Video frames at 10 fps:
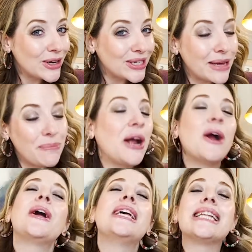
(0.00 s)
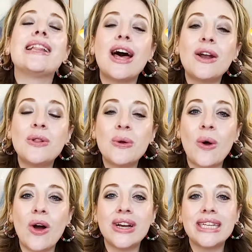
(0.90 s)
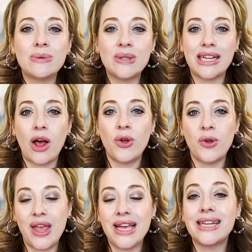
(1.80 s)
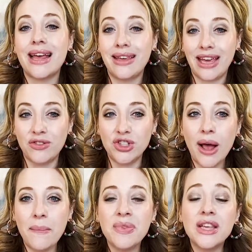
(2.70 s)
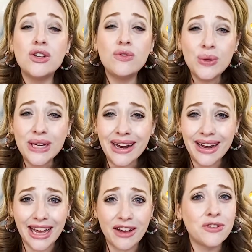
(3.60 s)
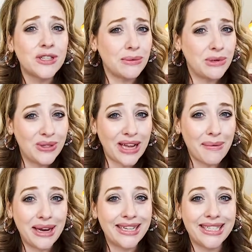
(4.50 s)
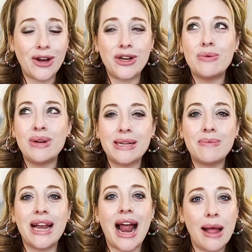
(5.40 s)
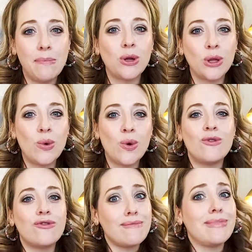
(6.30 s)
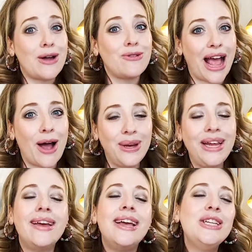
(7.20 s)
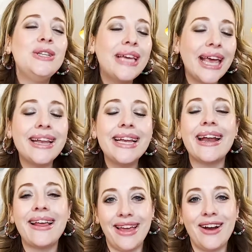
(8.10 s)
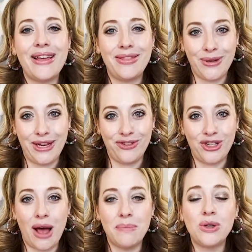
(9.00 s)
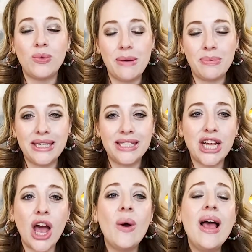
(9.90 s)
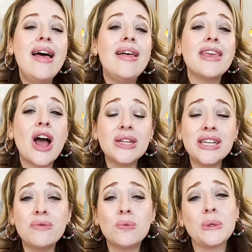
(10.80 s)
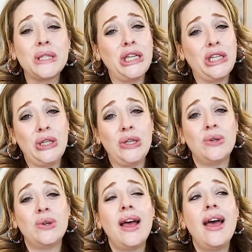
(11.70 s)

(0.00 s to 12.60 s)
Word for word: tip here is a lot of local artists will sell their things at the gift shop. So if you need a gift for someone who's coming into town, you want something hyper local from Loudoun County, you can get it there at their gift shop. Great place to go. They also have really cute